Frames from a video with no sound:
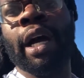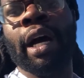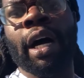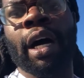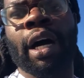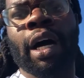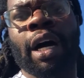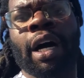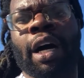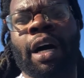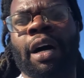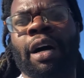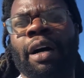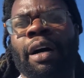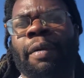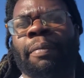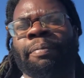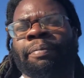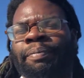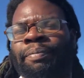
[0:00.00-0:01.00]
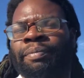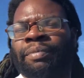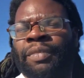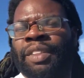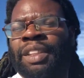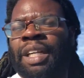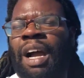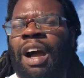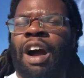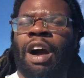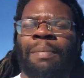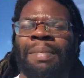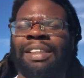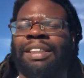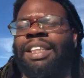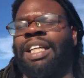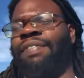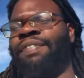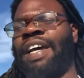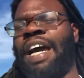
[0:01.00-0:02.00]
All my
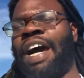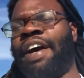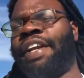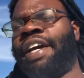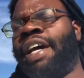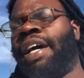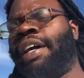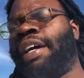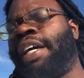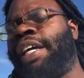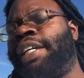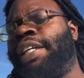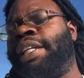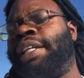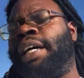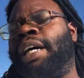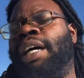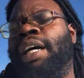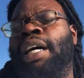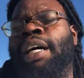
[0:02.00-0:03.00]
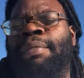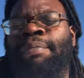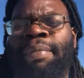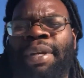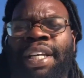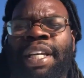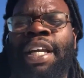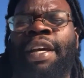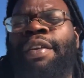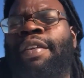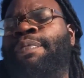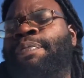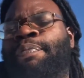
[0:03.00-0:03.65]
stuff down there